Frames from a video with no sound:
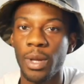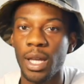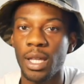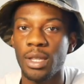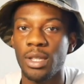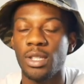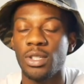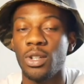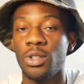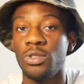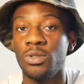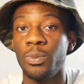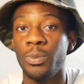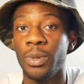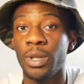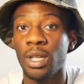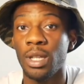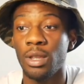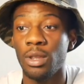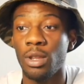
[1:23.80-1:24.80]
there's going to
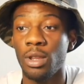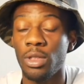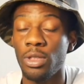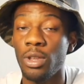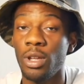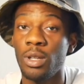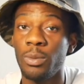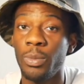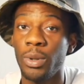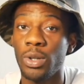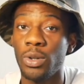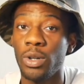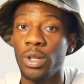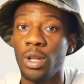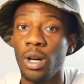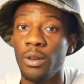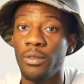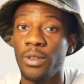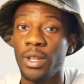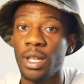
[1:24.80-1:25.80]
be the third Bitcoin
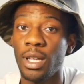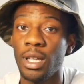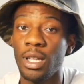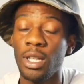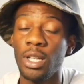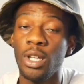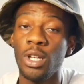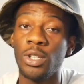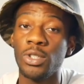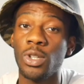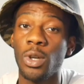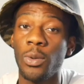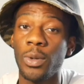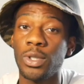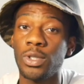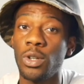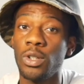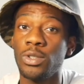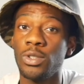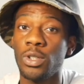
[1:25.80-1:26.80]
halving. So
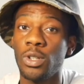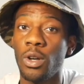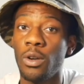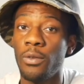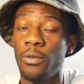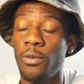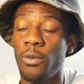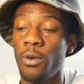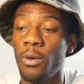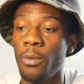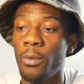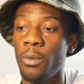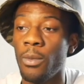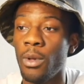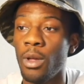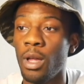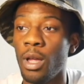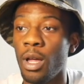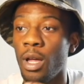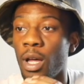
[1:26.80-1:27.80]
it's going to go from
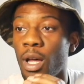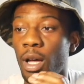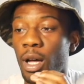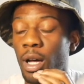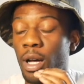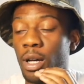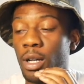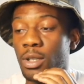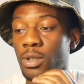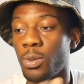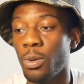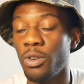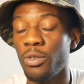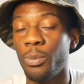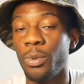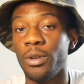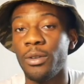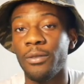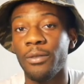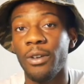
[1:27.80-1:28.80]

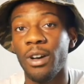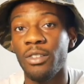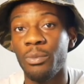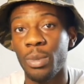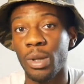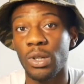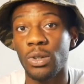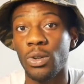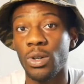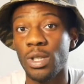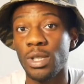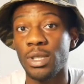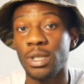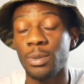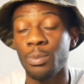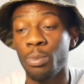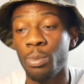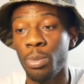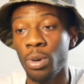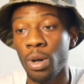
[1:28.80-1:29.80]
12.5 Bitcoins
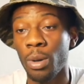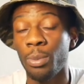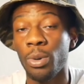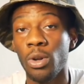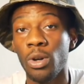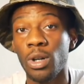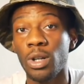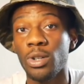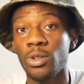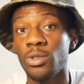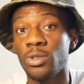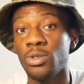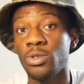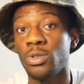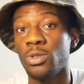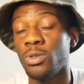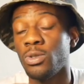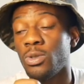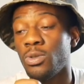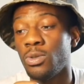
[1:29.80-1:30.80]
per block
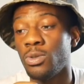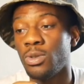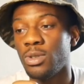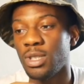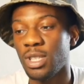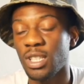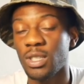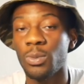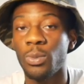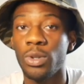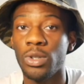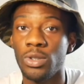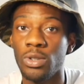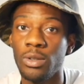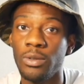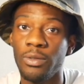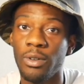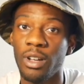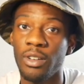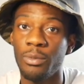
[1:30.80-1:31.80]
to
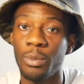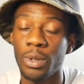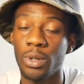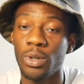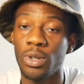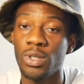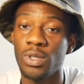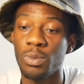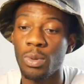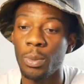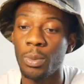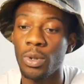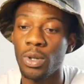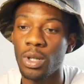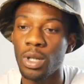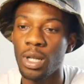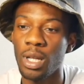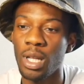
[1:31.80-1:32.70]
6.25 Bitcoins per block.